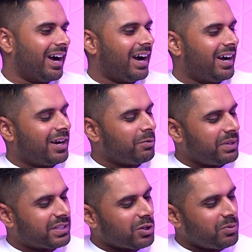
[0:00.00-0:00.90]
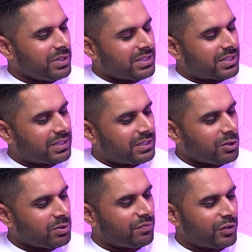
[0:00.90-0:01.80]
It's always
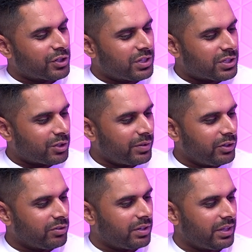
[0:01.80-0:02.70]
a version of surreal.